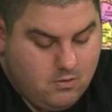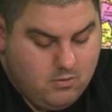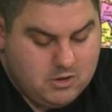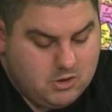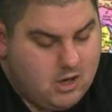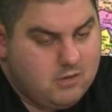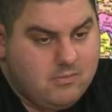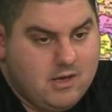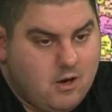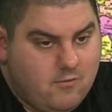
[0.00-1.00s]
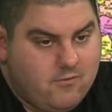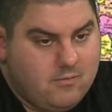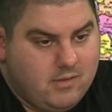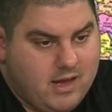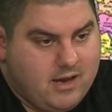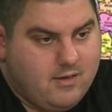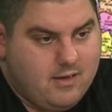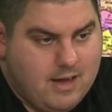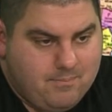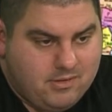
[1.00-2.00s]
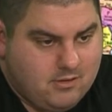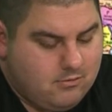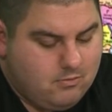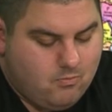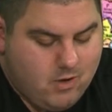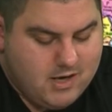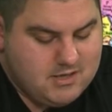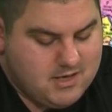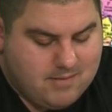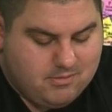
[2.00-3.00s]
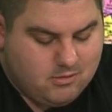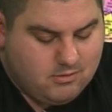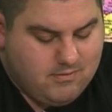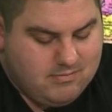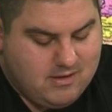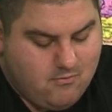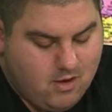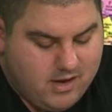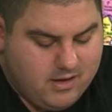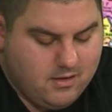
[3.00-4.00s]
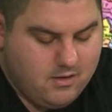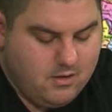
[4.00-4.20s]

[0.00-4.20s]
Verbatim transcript: which would ultimately go from like episodes one to episodes 51,